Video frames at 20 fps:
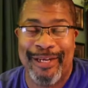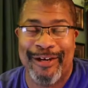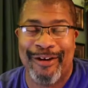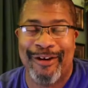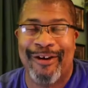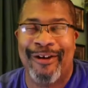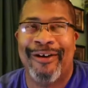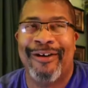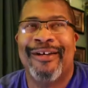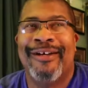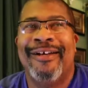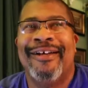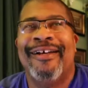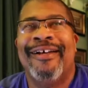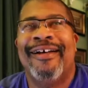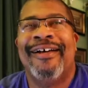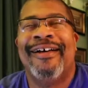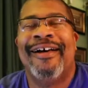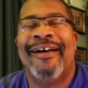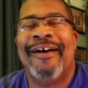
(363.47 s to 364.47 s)
here.
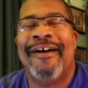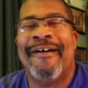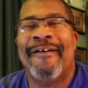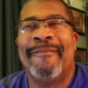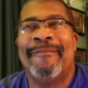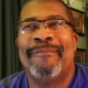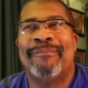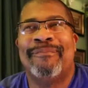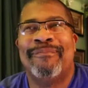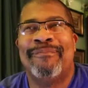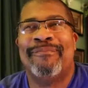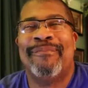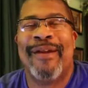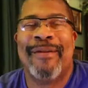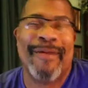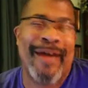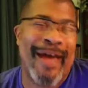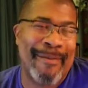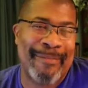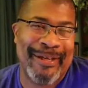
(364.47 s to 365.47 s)
Um,
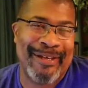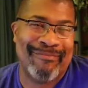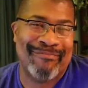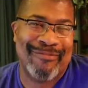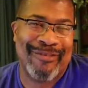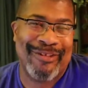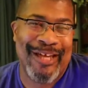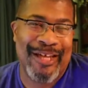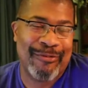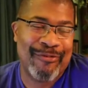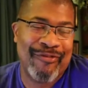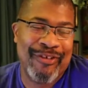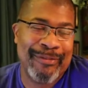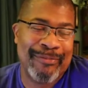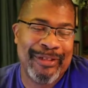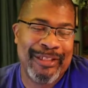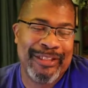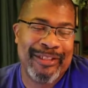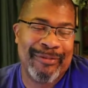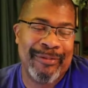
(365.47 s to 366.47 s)
but I'm happy. So that's what
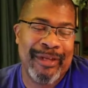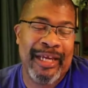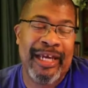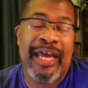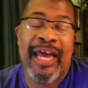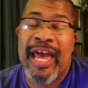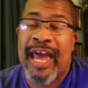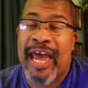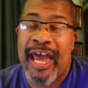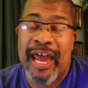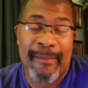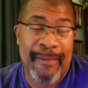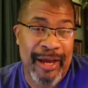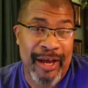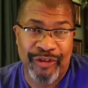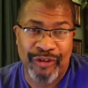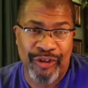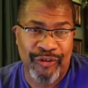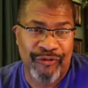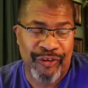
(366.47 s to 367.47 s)
50 means to me.
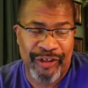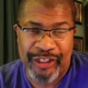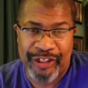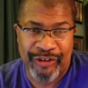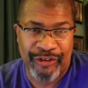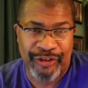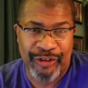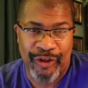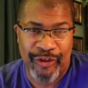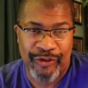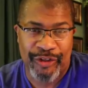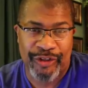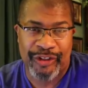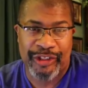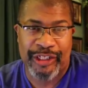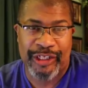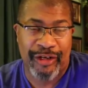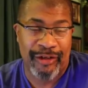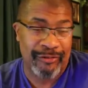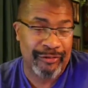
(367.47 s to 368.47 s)
Anybody else who's 50 years old
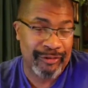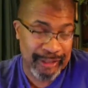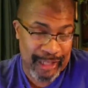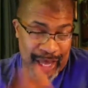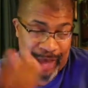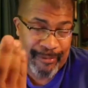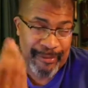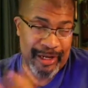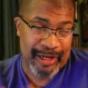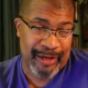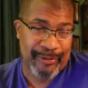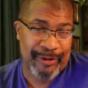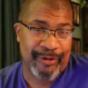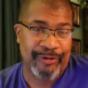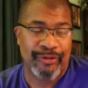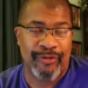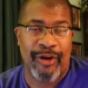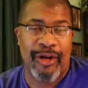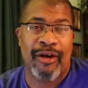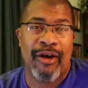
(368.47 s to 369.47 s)
this year, comment. Let me know
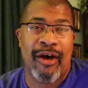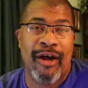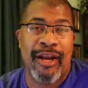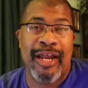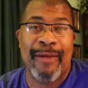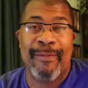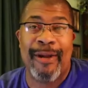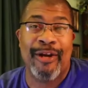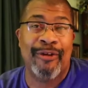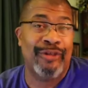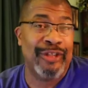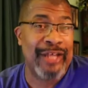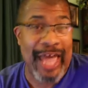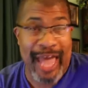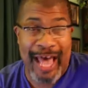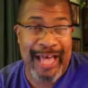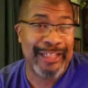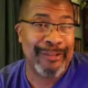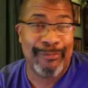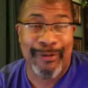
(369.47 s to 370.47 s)
what's going on. Anybody who
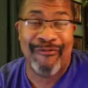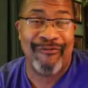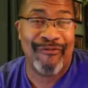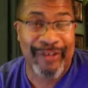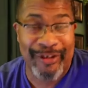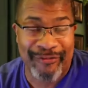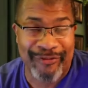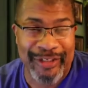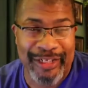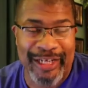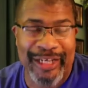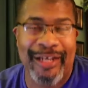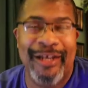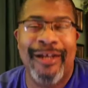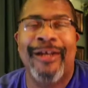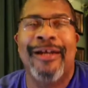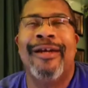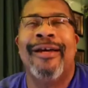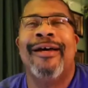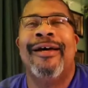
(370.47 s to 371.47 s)
has been 50,
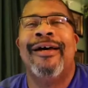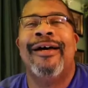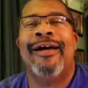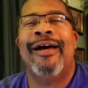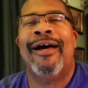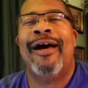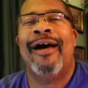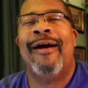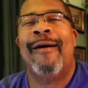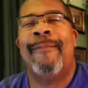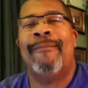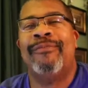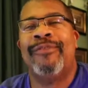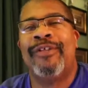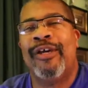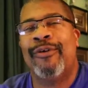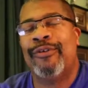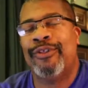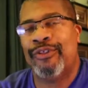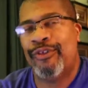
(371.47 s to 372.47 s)
um,
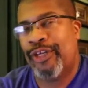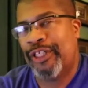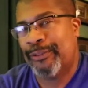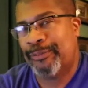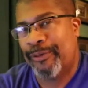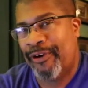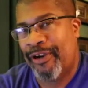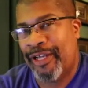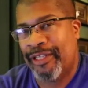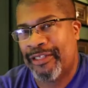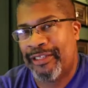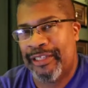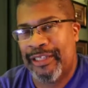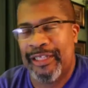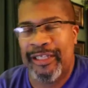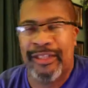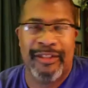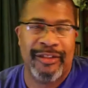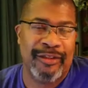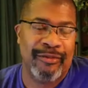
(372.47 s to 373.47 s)
tell me what your experience
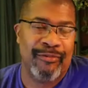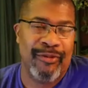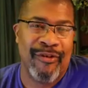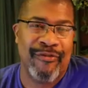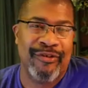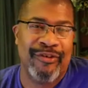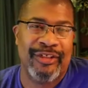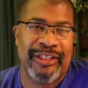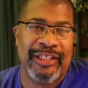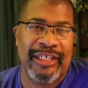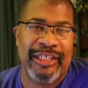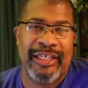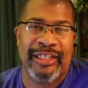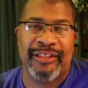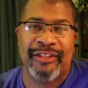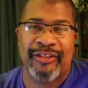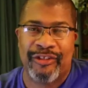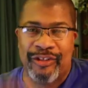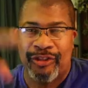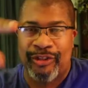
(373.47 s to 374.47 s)
is. Wherever you see
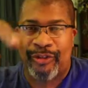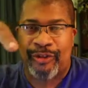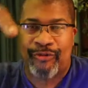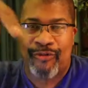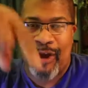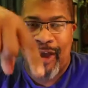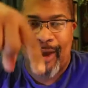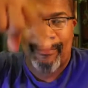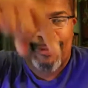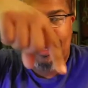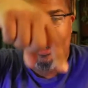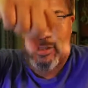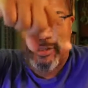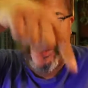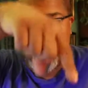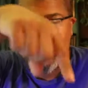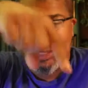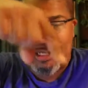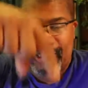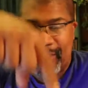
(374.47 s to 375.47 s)
this, there's a subscribe
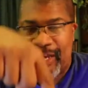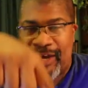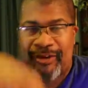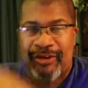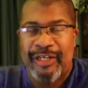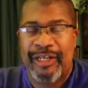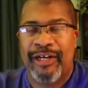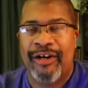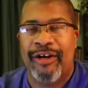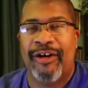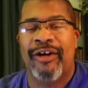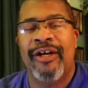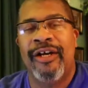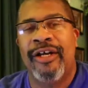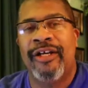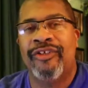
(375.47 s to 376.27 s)
button, I think, down here.